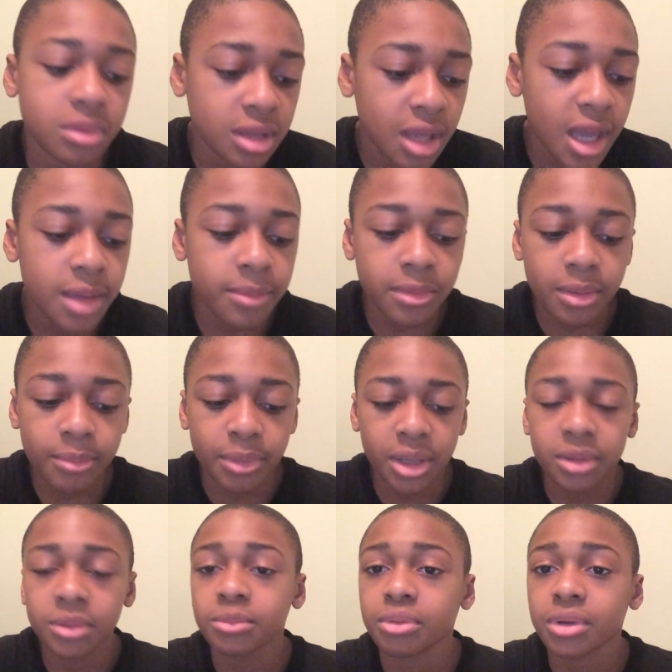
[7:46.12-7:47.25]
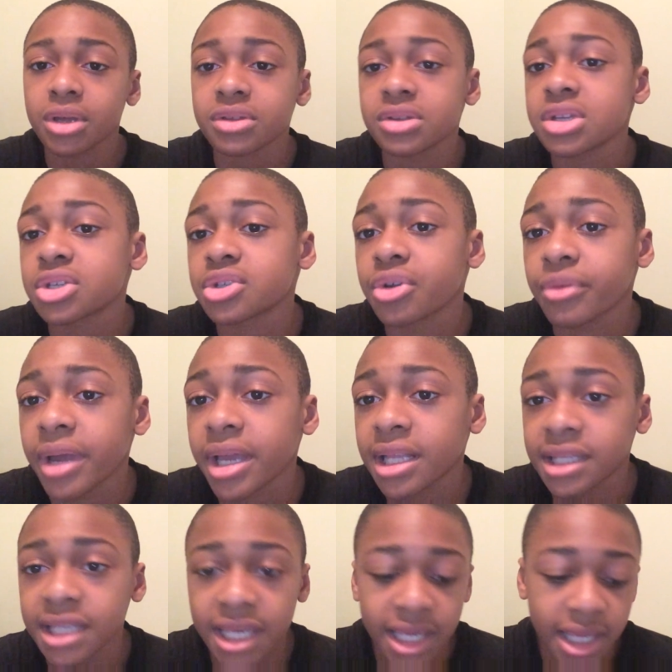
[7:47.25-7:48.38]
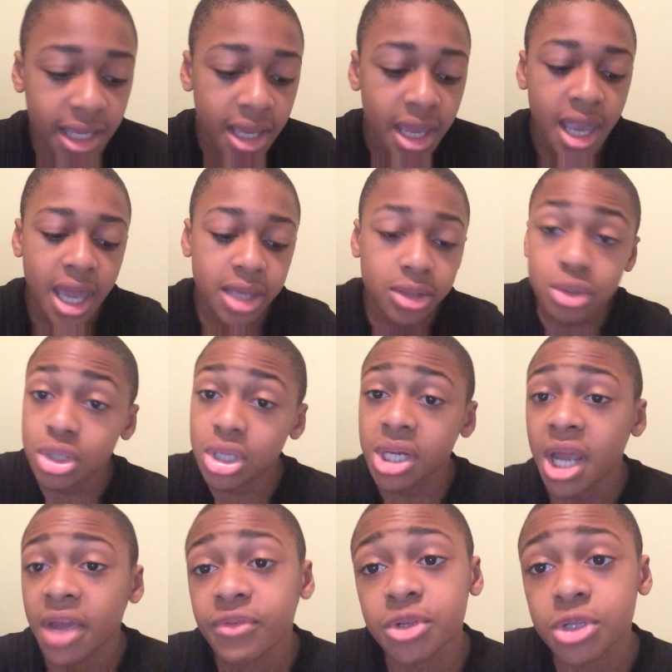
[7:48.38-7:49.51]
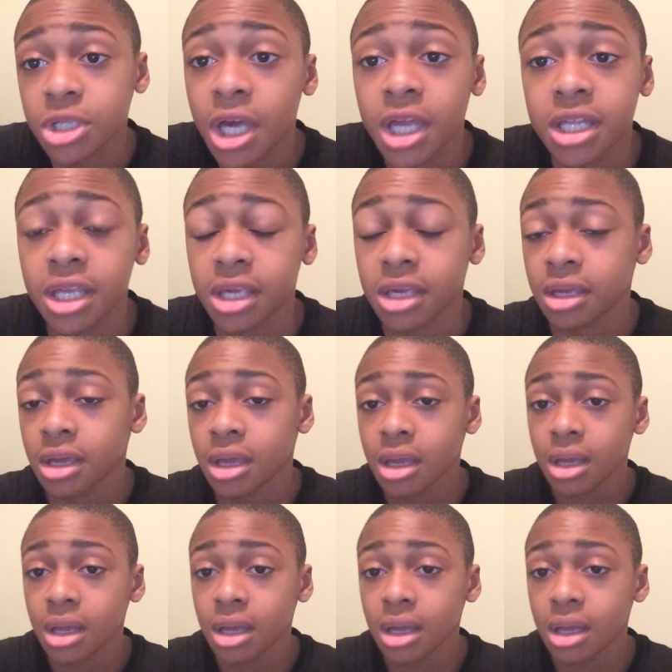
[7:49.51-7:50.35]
time your button presses correctly and you should have your shiny.